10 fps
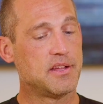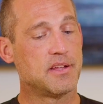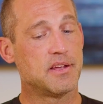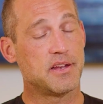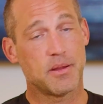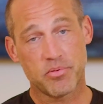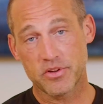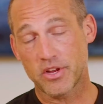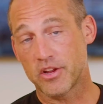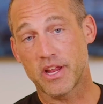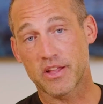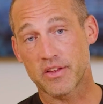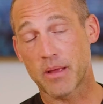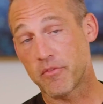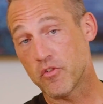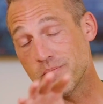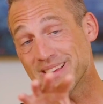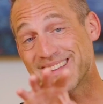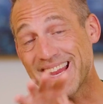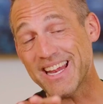And I appreciate you taking the time. If you've
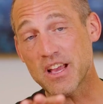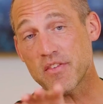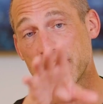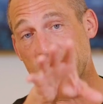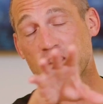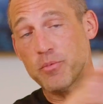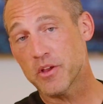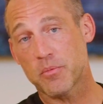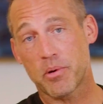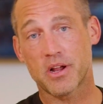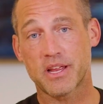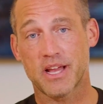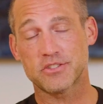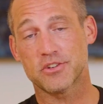missed any of it, catch me on the podcast.